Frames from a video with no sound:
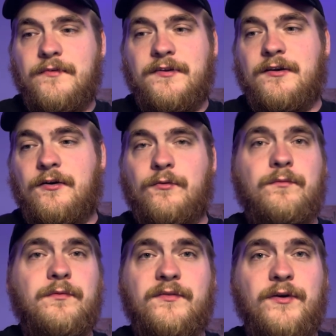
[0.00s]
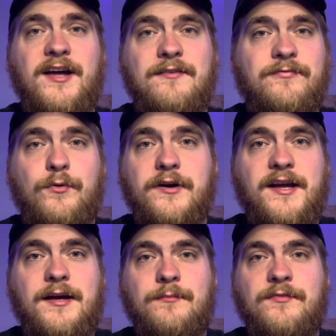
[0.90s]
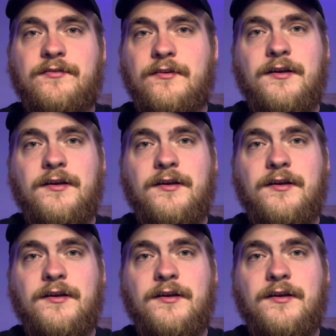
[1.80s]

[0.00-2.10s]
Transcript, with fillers: You know, we got four games.